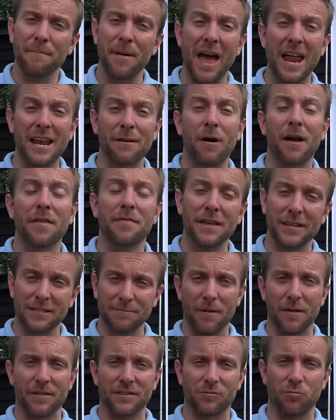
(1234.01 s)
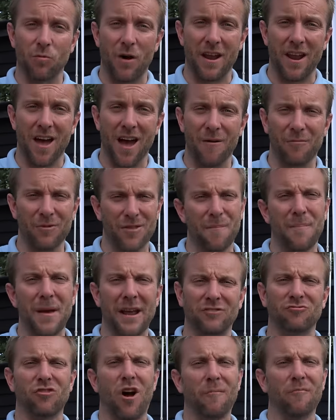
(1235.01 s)
But anyway, this month's winner with a
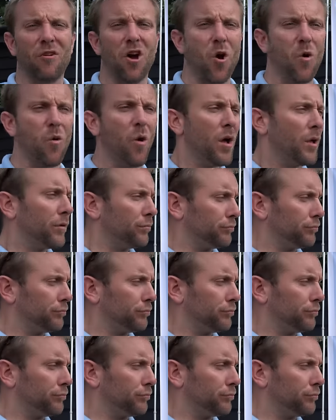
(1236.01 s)
big draw drum roll,